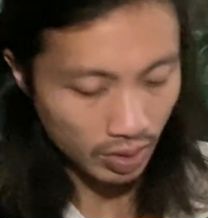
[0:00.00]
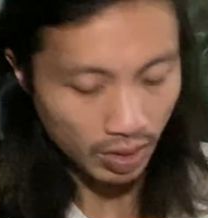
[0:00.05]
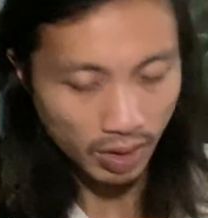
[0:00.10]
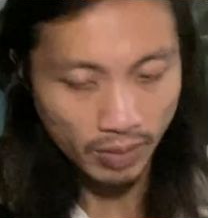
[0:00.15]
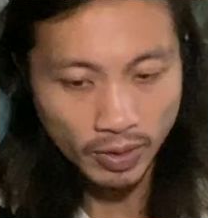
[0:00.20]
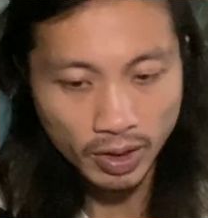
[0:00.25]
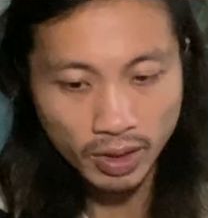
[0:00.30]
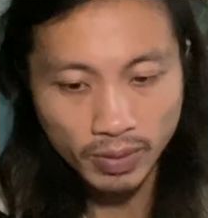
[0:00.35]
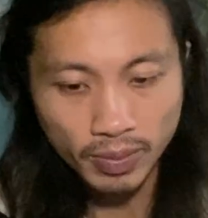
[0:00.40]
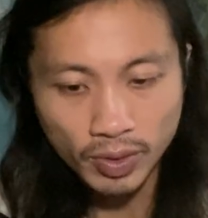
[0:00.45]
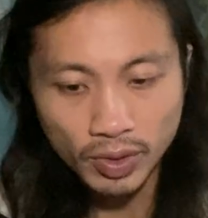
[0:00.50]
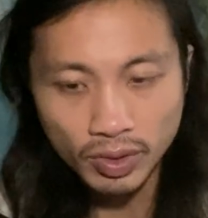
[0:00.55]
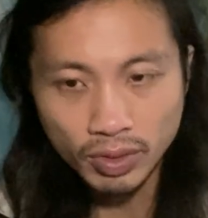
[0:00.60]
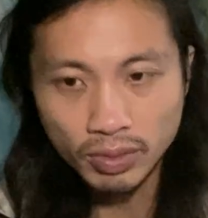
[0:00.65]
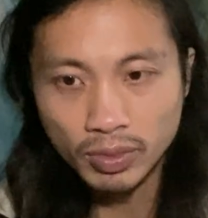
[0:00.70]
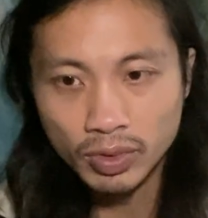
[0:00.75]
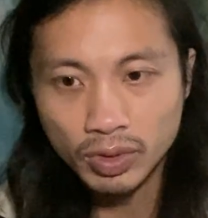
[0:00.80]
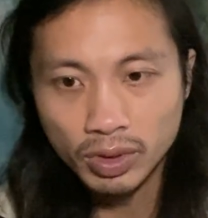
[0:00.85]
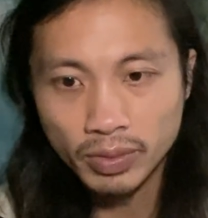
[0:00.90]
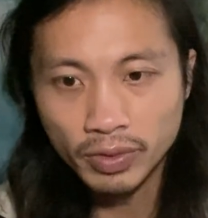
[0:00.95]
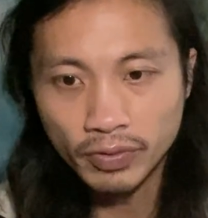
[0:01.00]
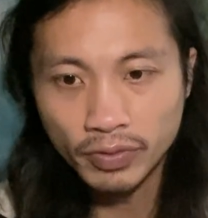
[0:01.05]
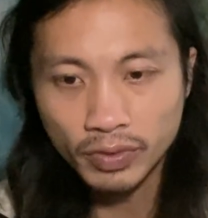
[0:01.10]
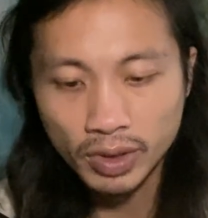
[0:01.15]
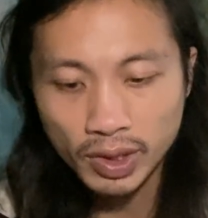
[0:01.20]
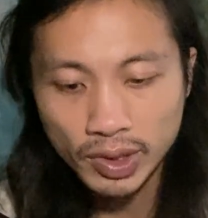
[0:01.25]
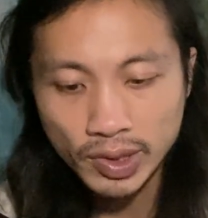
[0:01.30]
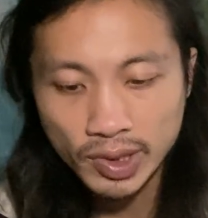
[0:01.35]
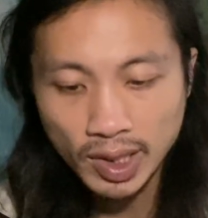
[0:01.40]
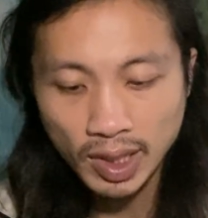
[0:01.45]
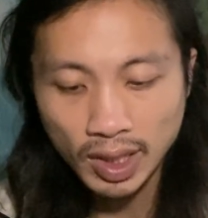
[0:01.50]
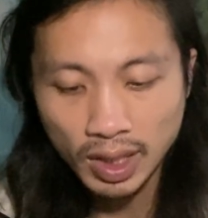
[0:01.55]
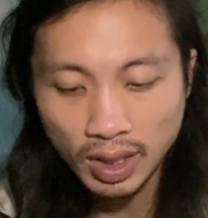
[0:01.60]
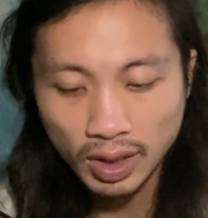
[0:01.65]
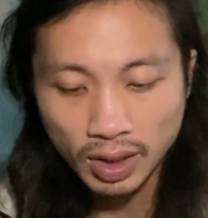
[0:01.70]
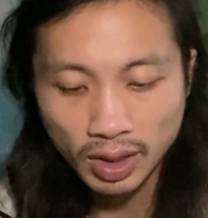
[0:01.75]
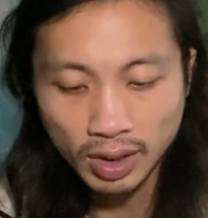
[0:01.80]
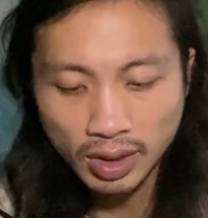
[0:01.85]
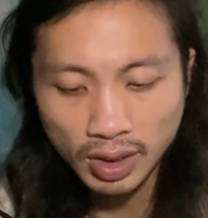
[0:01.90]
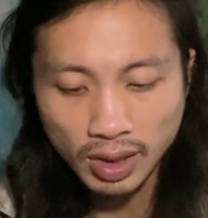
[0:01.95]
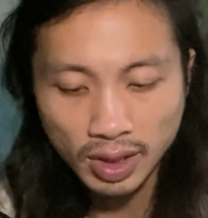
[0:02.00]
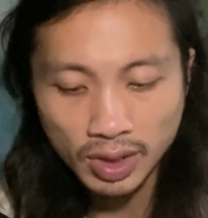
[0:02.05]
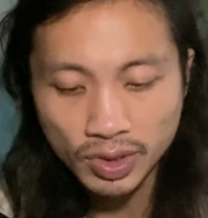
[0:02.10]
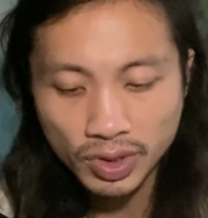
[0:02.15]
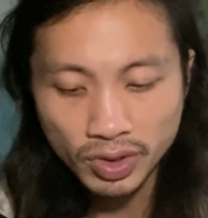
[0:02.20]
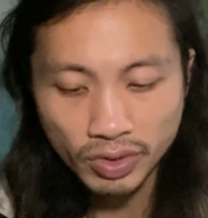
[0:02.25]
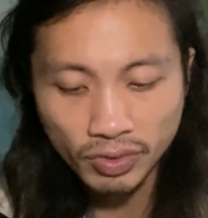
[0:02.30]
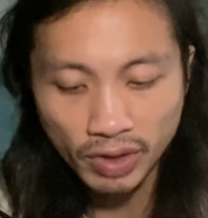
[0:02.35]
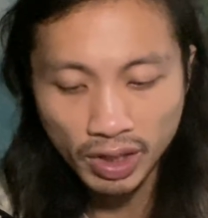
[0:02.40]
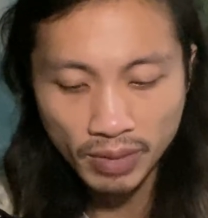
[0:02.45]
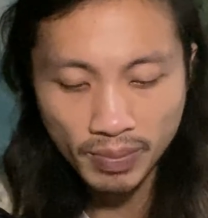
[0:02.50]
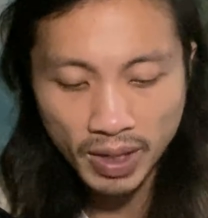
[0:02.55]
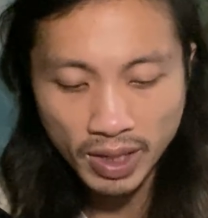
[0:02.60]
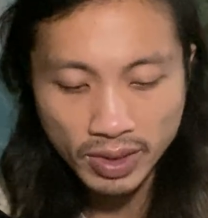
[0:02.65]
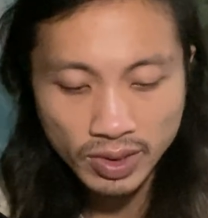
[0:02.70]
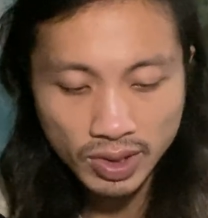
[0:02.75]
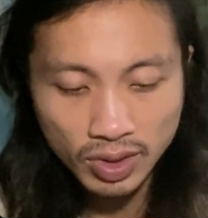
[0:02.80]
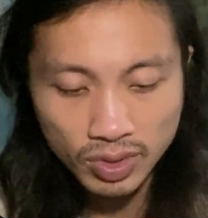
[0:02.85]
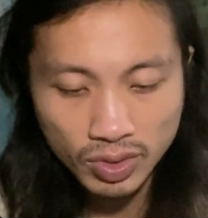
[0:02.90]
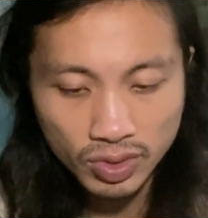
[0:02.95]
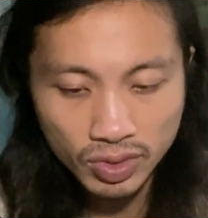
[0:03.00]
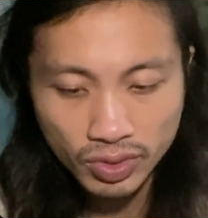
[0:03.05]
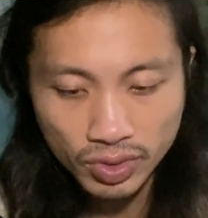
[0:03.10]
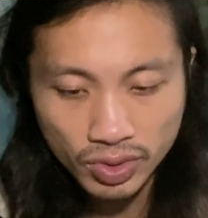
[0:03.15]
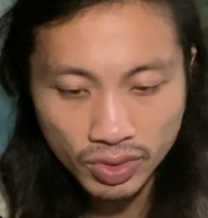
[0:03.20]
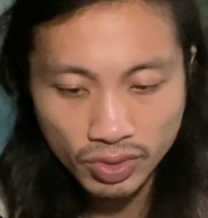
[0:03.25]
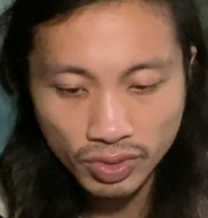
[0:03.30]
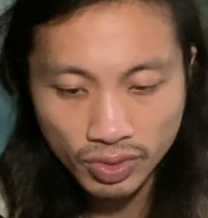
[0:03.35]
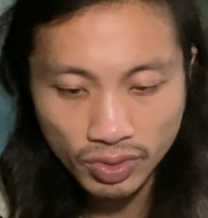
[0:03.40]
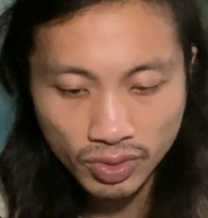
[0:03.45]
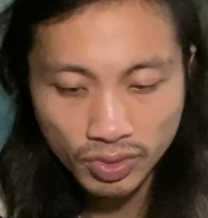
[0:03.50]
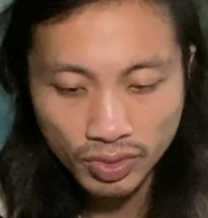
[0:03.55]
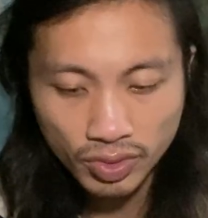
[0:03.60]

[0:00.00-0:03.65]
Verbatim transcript: I'm gonna pull more before I say anything else. Three of Pentacles.